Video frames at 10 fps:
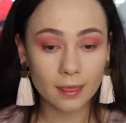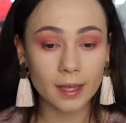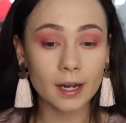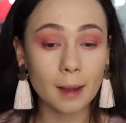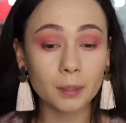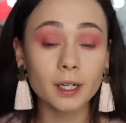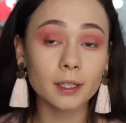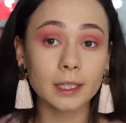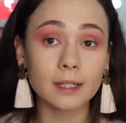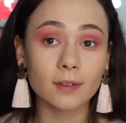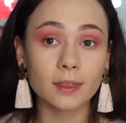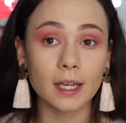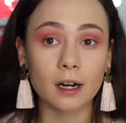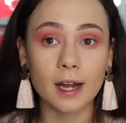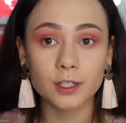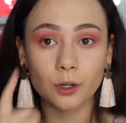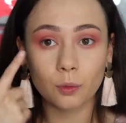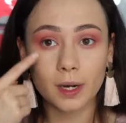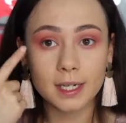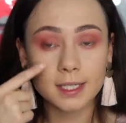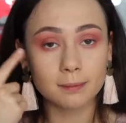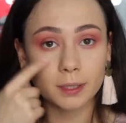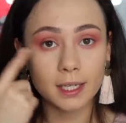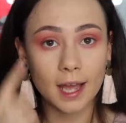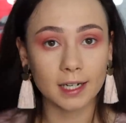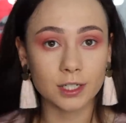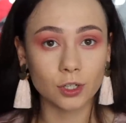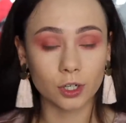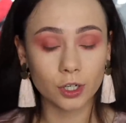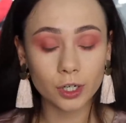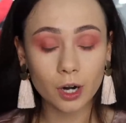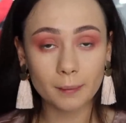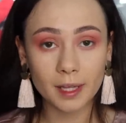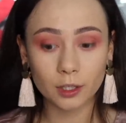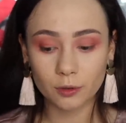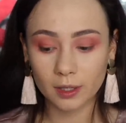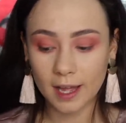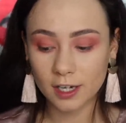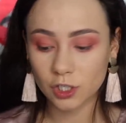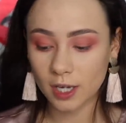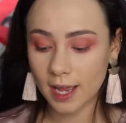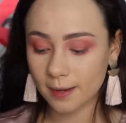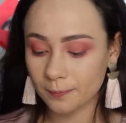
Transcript: And then I'm gonna leave it there. I don't want it to be any darker on my lower lash line,